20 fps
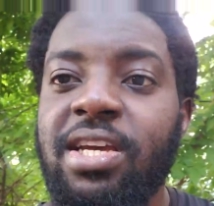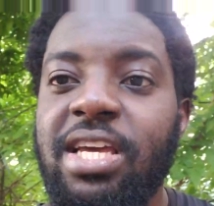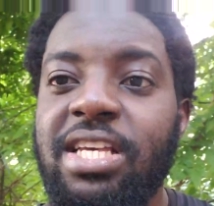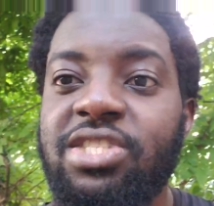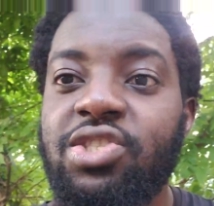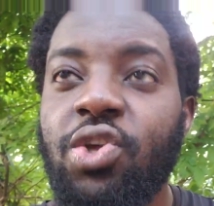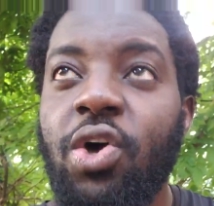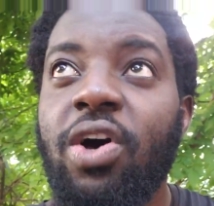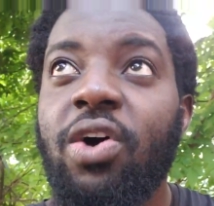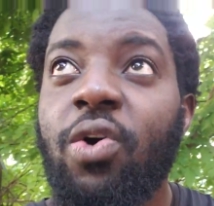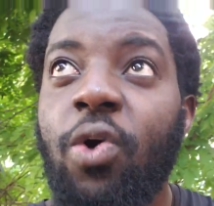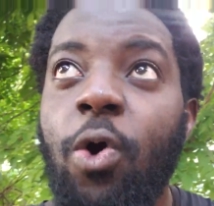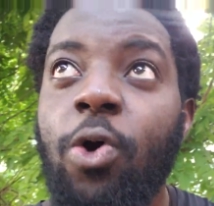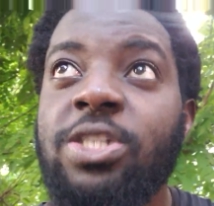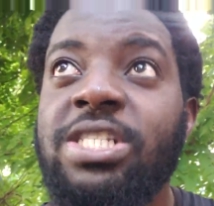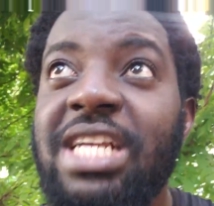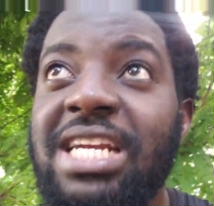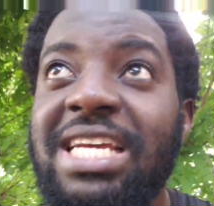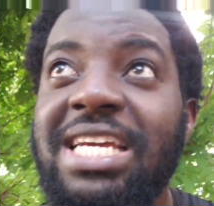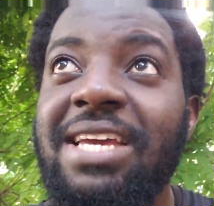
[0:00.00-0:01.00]
It's not
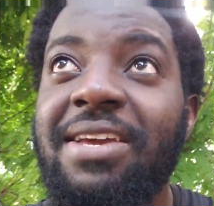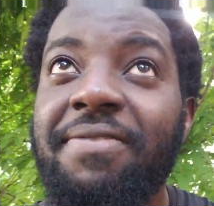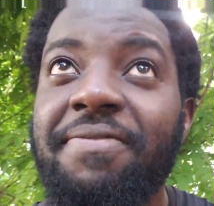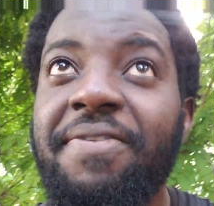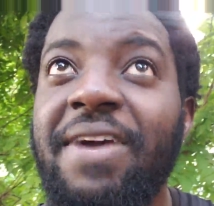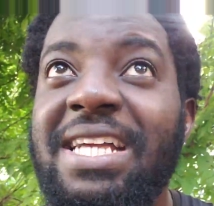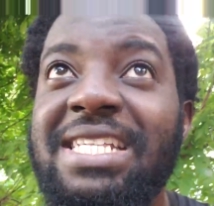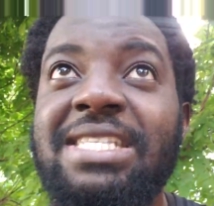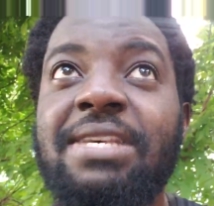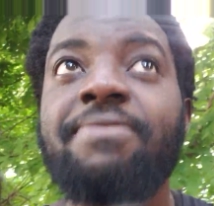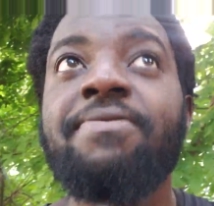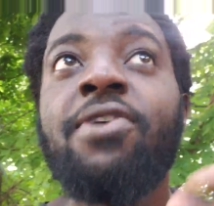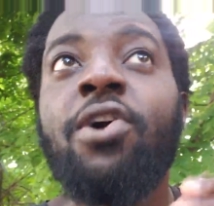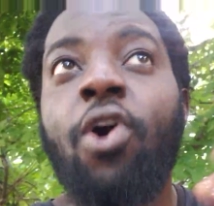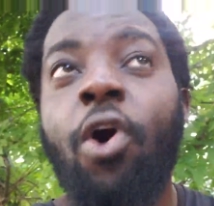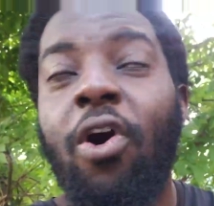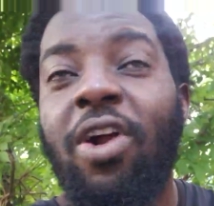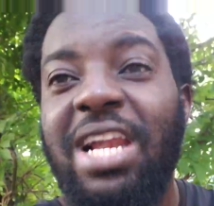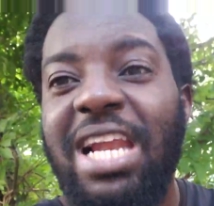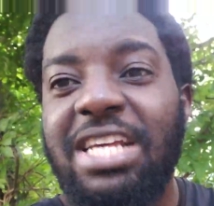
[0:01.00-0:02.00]
causally effective
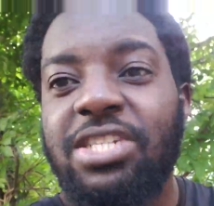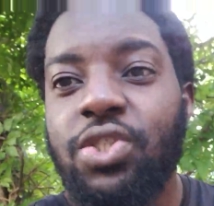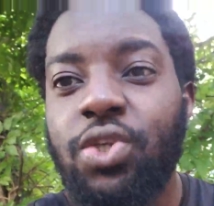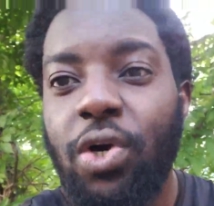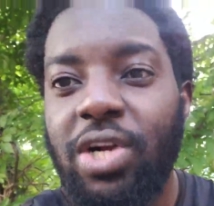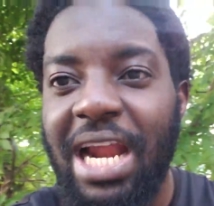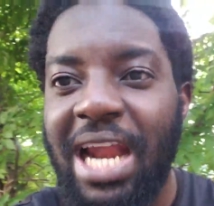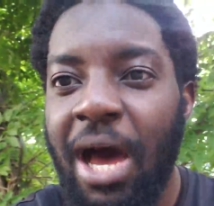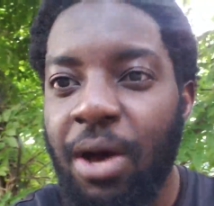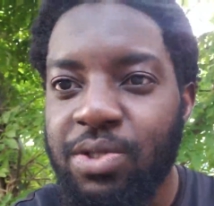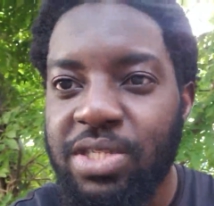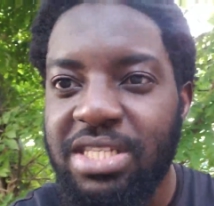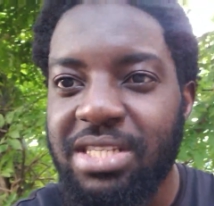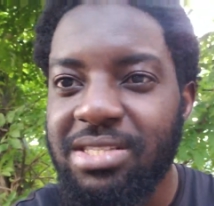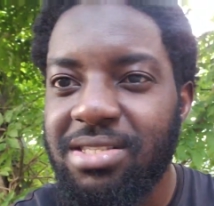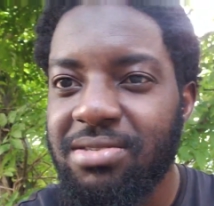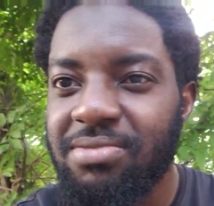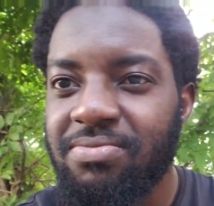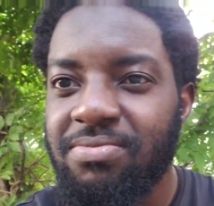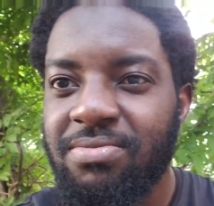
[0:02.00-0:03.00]
unless God allows
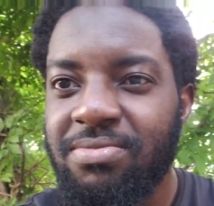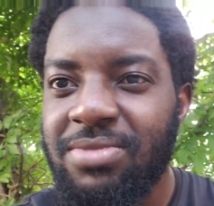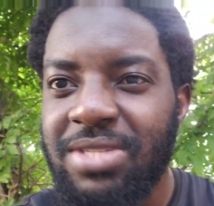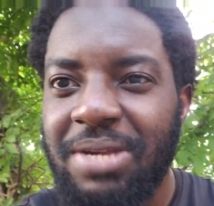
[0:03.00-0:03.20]
it.